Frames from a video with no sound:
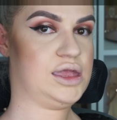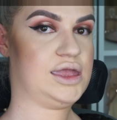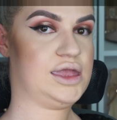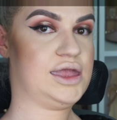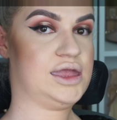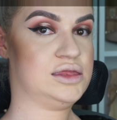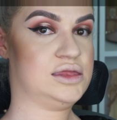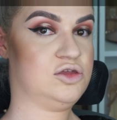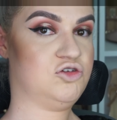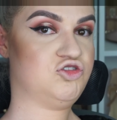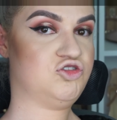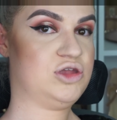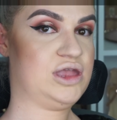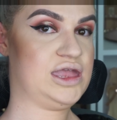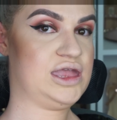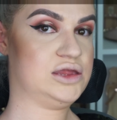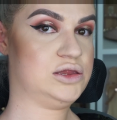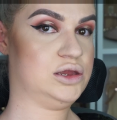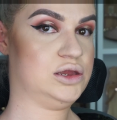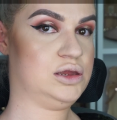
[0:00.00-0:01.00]
In the
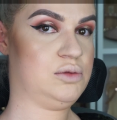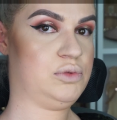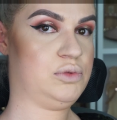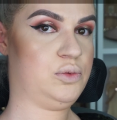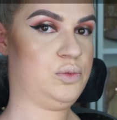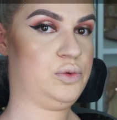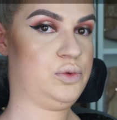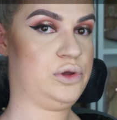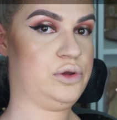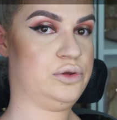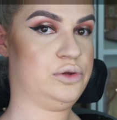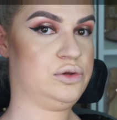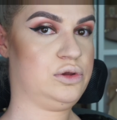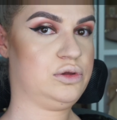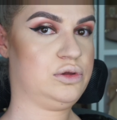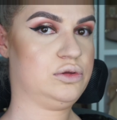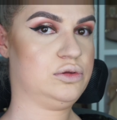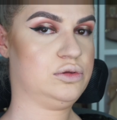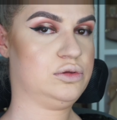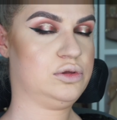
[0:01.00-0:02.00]
shade number 1,
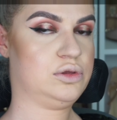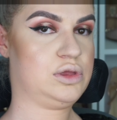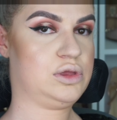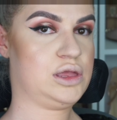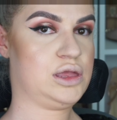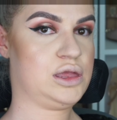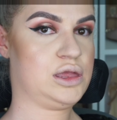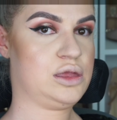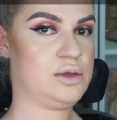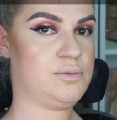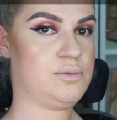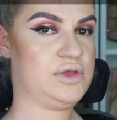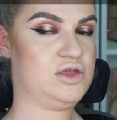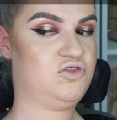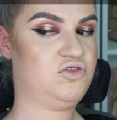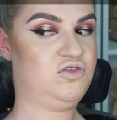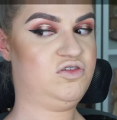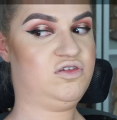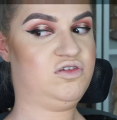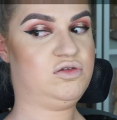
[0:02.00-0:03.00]

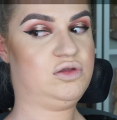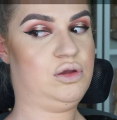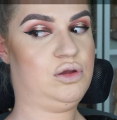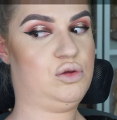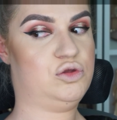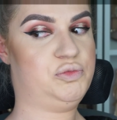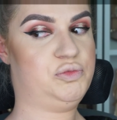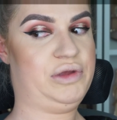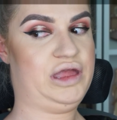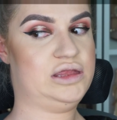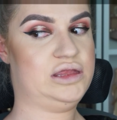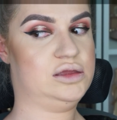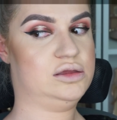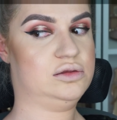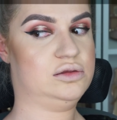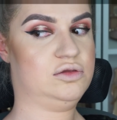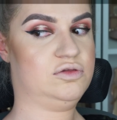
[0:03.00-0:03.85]
it's just this gold palette,